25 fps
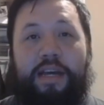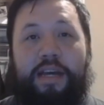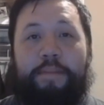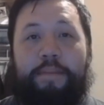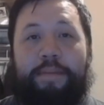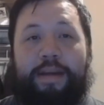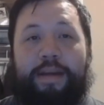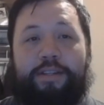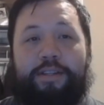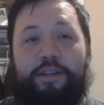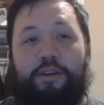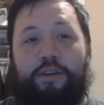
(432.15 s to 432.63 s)

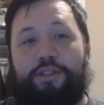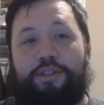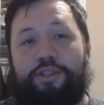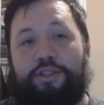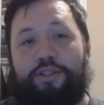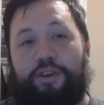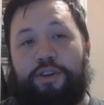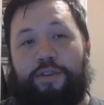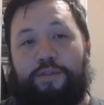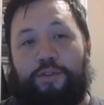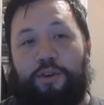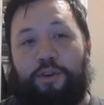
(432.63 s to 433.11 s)
Pantoja's
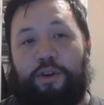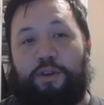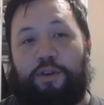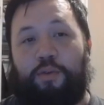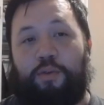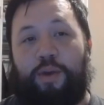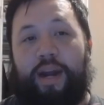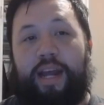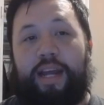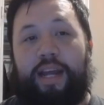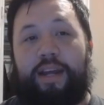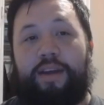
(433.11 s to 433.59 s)
looking for a
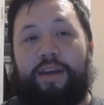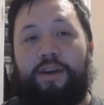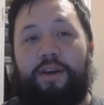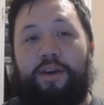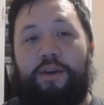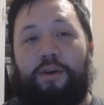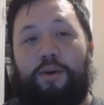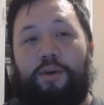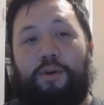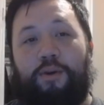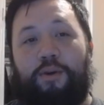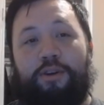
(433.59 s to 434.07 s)
crank
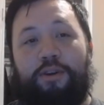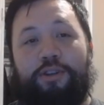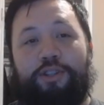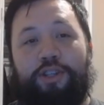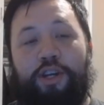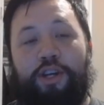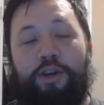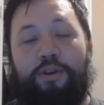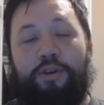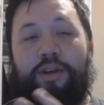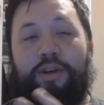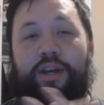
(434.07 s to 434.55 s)
or a
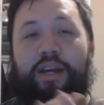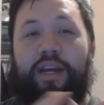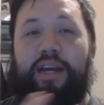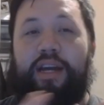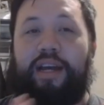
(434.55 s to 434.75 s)
choke,